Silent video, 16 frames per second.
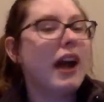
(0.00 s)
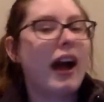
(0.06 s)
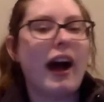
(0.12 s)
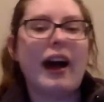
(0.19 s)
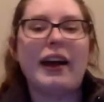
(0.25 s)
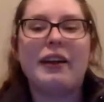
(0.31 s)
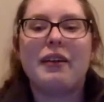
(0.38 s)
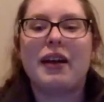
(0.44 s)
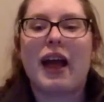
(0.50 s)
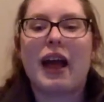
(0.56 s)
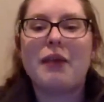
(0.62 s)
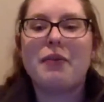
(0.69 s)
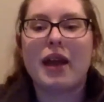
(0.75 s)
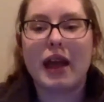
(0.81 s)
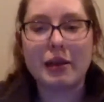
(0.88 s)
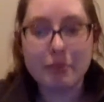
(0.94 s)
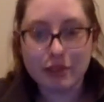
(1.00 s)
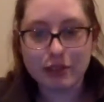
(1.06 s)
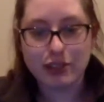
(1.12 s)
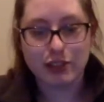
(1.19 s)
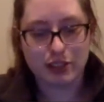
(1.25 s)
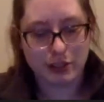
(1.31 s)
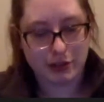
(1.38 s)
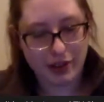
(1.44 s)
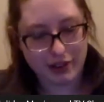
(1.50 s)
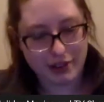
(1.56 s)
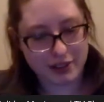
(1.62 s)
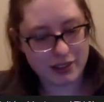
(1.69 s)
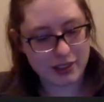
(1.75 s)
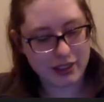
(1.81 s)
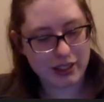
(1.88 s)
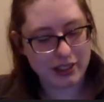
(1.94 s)
I am able to do it
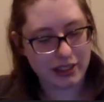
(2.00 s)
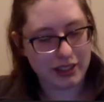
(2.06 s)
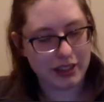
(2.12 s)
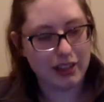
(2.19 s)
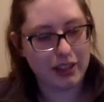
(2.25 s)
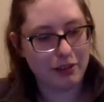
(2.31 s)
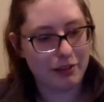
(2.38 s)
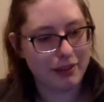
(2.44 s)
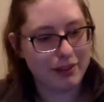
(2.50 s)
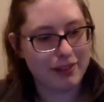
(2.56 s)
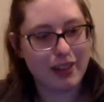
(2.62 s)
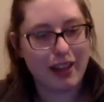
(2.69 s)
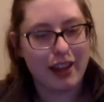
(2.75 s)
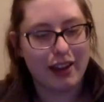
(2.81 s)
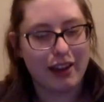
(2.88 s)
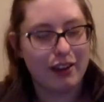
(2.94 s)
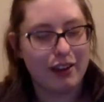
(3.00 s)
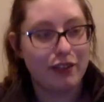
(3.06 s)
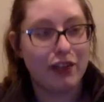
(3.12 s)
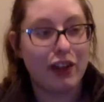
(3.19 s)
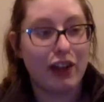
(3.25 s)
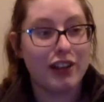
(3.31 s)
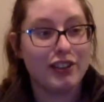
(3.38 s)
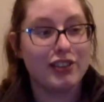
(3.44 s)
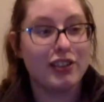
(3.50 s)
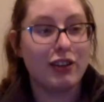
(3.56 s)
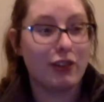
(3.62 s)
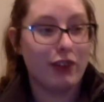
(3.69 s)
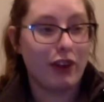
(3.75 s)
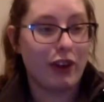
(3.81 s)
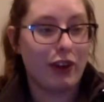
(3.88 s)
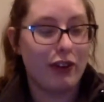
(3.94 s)
because I did it with Dan. And if you guys
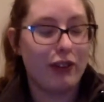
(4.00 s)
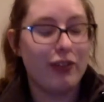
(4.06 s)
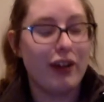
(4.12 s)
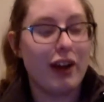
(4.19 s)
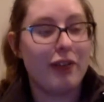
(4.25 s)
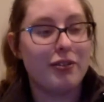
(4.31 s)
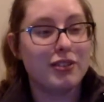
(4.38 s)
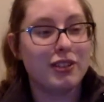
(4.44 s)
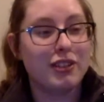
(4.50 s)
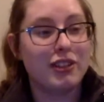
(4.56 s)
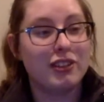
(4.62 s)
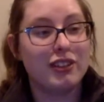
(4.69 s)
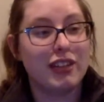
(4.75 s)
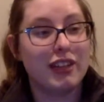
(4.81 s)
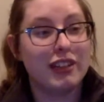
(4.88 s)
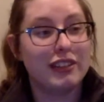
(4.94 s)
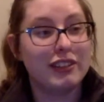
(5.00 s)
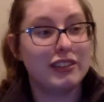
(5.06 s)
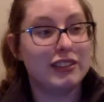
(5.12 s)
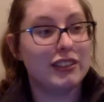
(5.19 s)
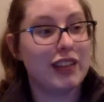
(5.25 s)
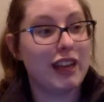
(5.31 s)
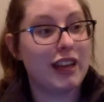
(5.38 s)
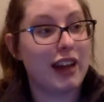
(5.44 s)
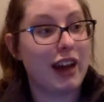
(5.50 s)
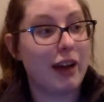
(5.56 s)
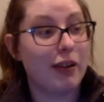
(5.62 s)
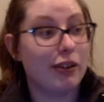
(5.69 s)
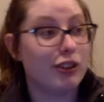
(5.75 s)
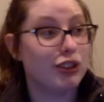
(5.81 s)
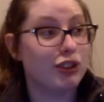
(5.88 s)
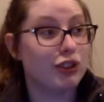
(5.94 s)
don't know, I was on Dan's
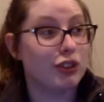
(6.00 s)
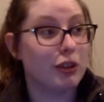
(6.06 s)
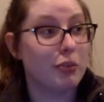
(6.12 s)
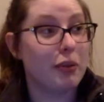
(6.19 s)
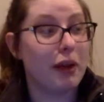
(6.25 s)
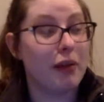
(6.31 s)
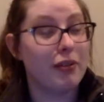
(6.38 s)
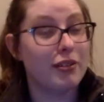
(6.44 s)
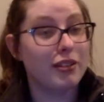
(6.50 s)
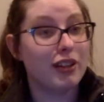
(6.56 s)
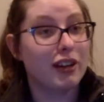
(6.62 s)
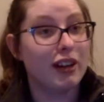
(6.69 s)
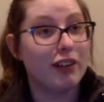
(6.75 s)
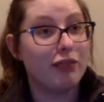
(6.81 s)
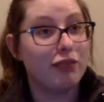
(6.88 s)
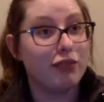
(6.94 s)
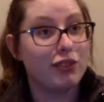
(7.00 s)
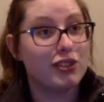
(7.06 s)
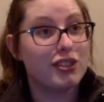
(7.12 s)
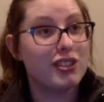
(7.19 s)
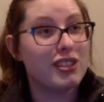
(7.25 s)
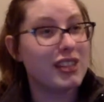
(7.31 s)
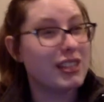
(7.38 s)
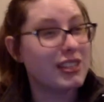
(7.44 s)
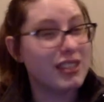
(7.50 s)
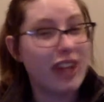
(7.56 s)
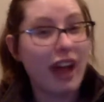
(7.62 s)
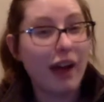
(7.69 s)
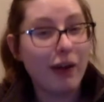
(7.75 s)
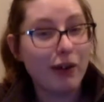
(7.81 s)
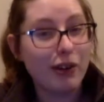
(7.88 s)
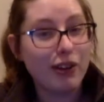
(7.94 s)
8-hour stream, but I was on it for 6
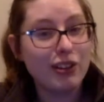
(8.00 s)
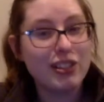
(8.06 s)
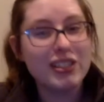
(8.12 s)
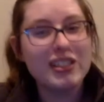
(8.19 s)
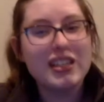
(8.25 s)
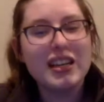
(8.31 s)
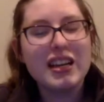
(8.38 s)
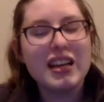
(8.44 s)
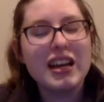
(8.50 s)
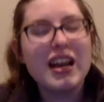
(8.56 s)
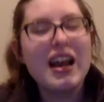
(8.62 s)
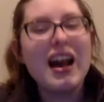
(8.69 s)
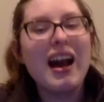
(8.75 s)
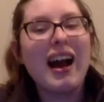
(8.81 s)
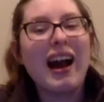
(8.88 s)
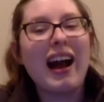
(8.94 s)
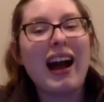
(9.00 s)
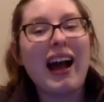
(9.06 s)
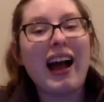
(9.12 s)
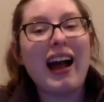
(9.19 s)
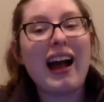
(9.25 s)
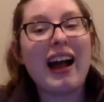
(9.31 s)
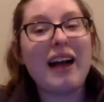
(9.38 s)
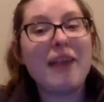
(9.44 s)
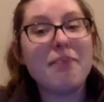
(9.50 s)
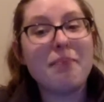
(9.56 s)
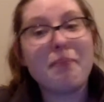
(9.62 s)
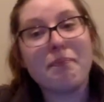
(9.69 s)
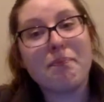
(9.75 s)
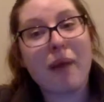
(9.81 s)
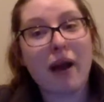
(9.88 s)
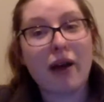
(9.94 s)
hours,
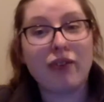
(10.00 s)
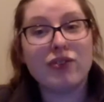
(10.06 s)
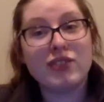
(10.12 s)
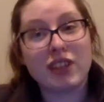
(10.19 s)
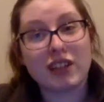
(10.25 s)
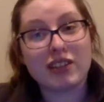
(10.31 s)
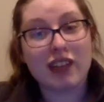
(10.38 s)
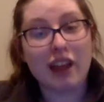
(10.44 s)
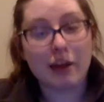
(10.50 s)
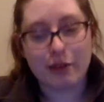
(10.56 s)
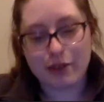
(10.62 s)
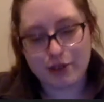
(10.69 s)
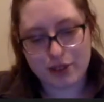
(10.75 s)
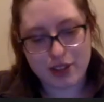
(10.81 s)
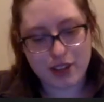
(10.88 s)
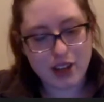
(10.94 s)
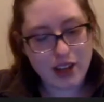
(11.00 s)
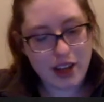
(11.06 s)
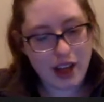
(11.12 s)
about 6 hours.